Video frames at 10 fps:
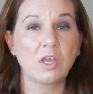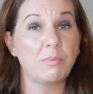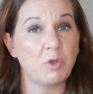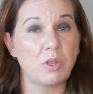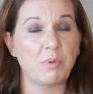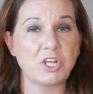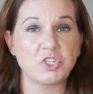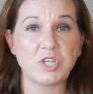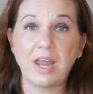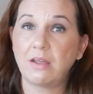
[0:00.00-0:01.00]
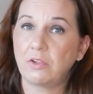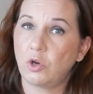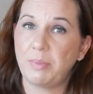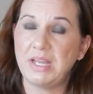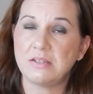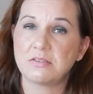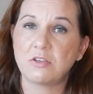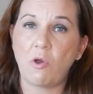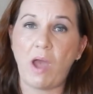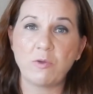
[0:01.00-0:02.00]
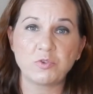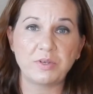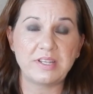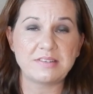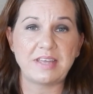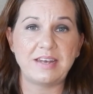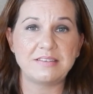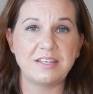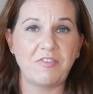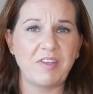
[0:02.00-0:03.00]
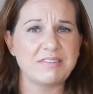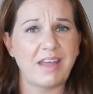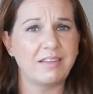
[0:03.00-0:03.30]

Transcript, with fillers: Kabuki brush shed a little bit, so I was really excited to get this.